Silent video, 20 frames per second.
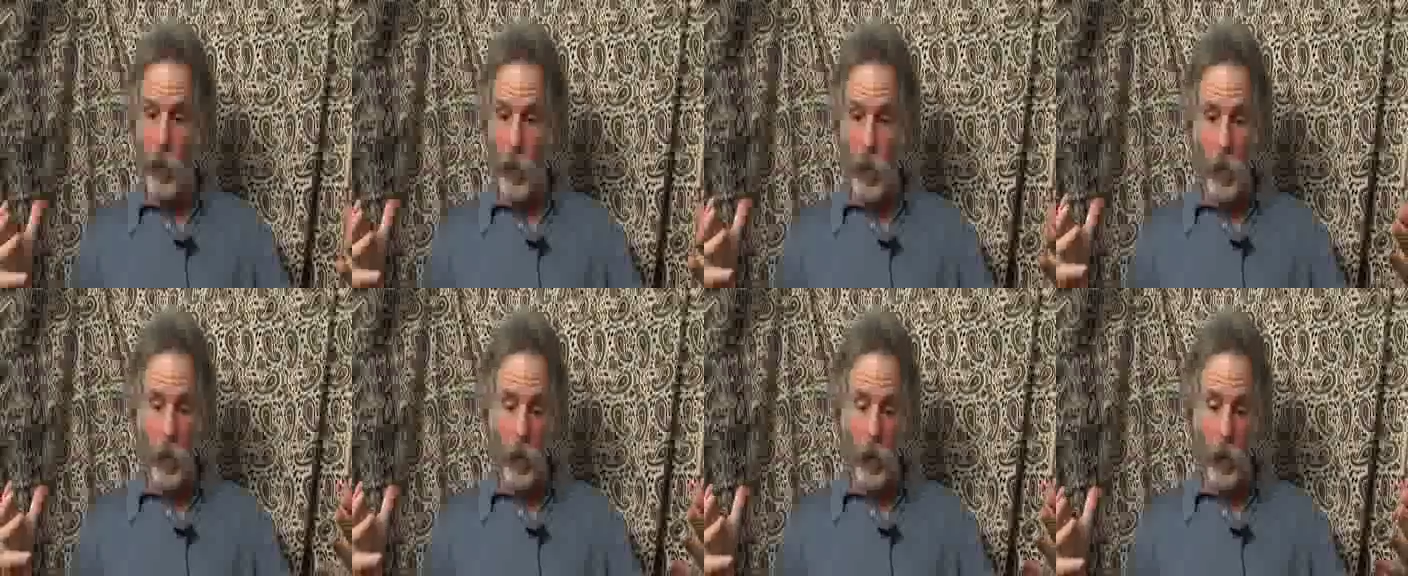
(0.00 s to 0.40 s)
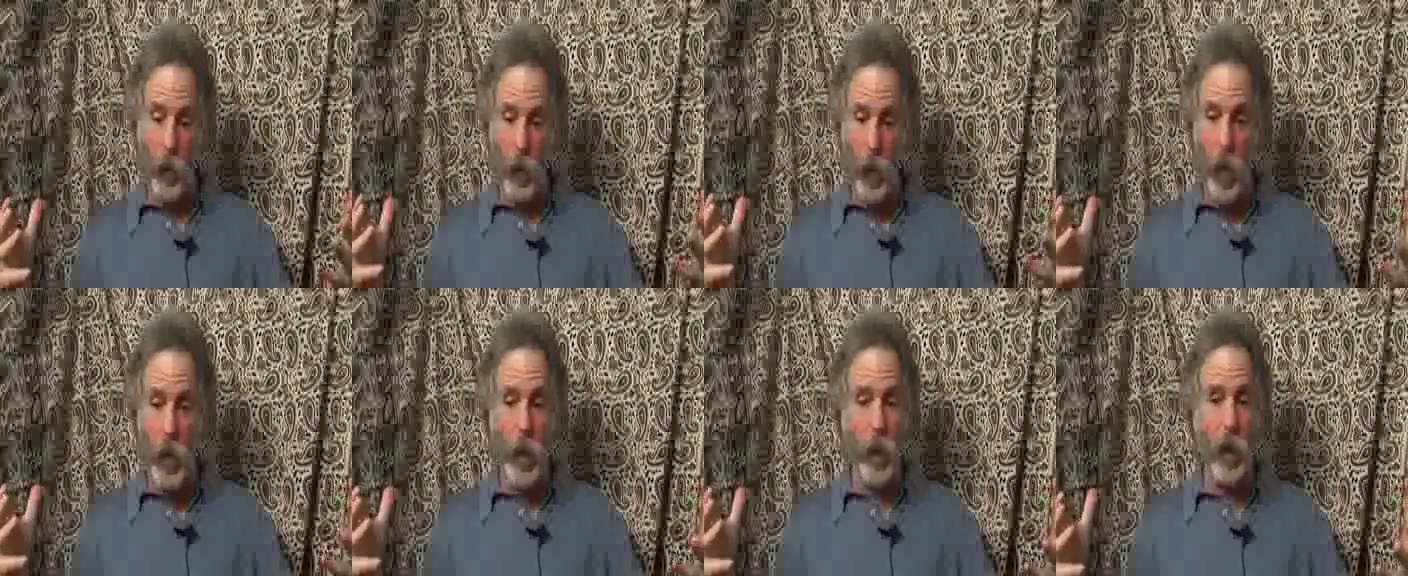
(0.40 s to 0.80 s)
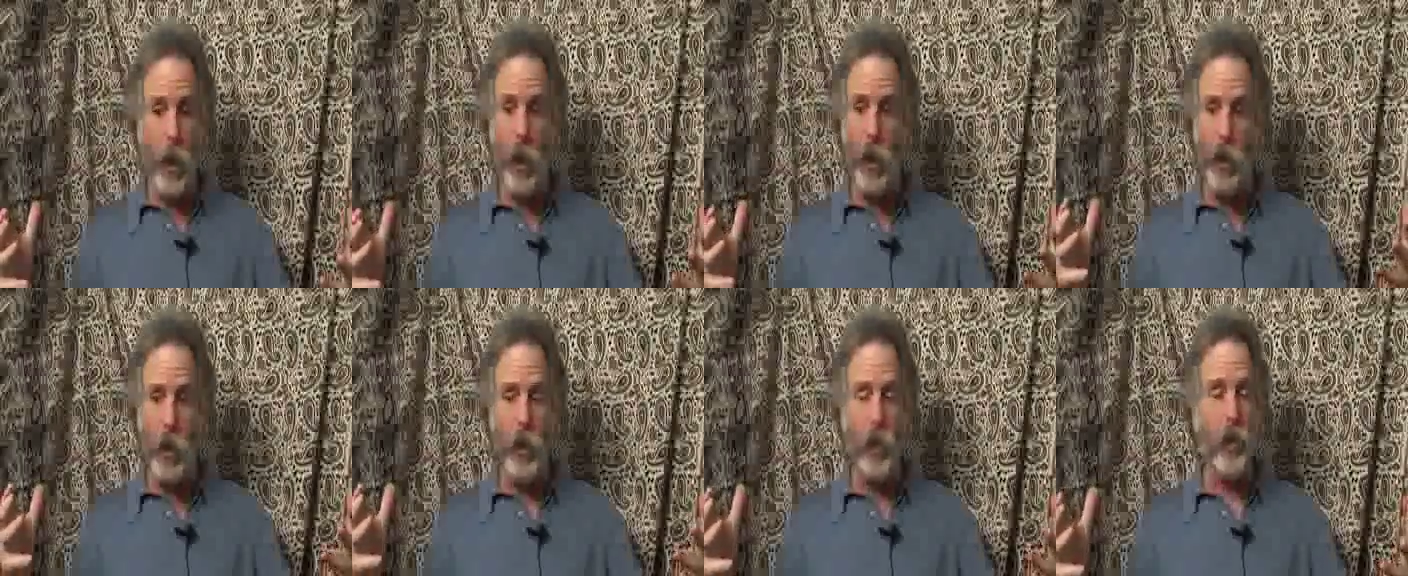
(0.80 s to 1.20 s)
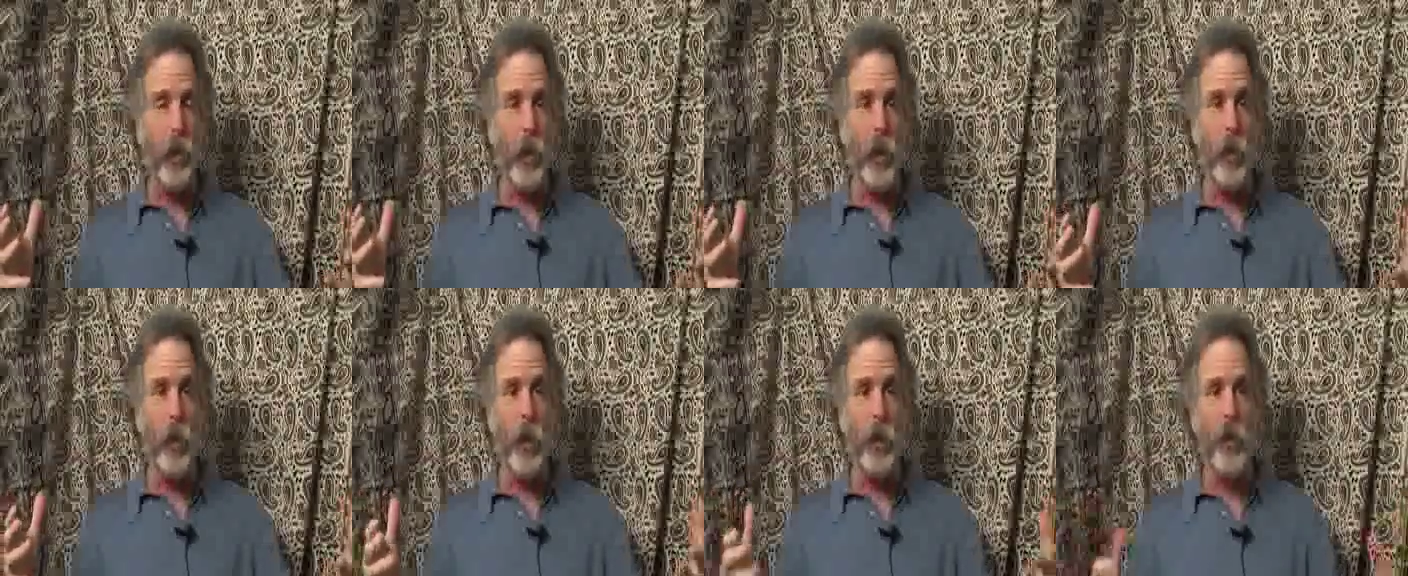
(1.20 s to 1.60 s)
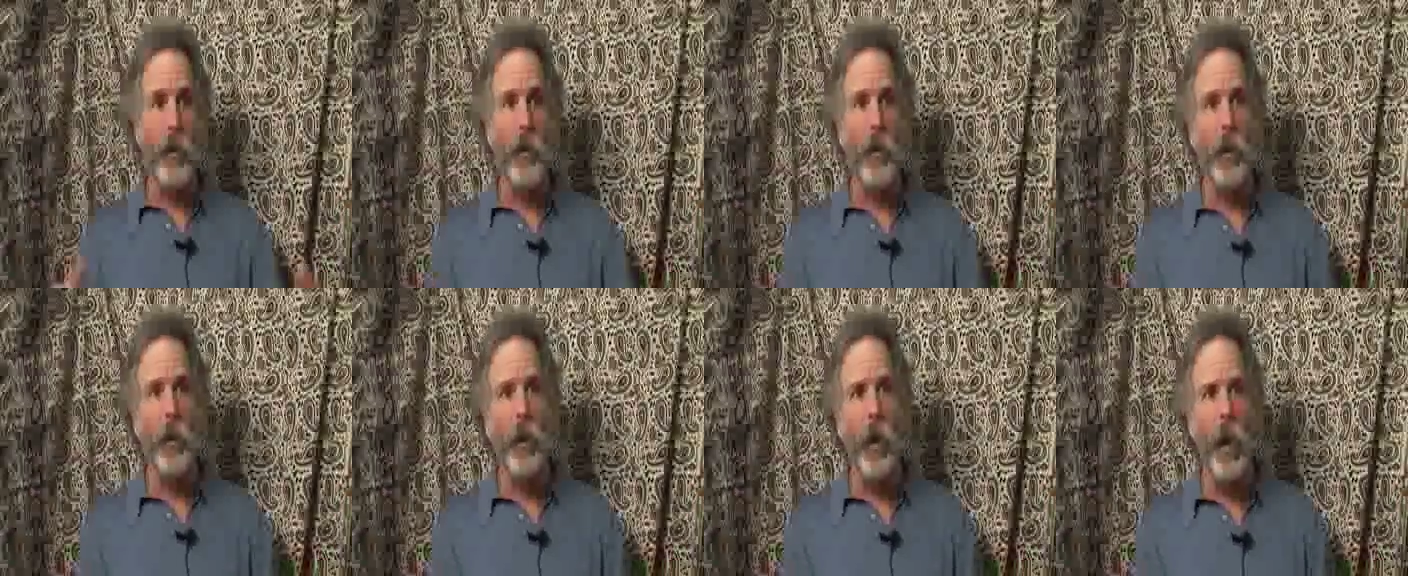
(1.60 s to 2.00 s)
in many cases for the rest of
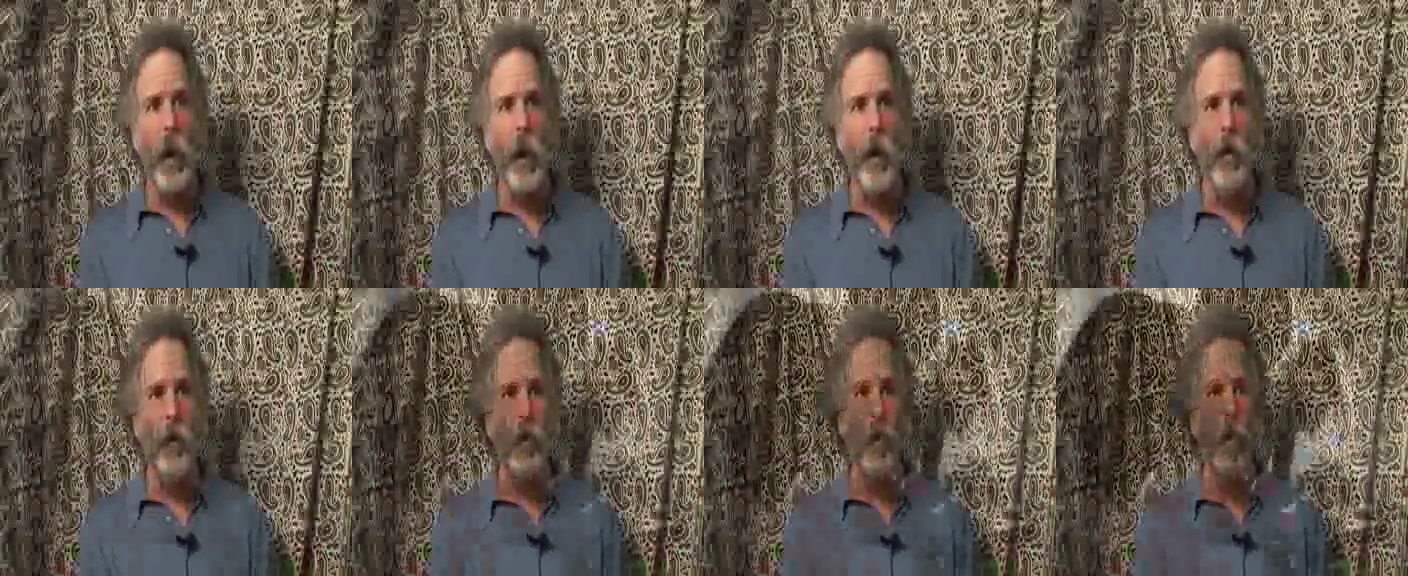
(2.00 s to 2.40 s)
their lives.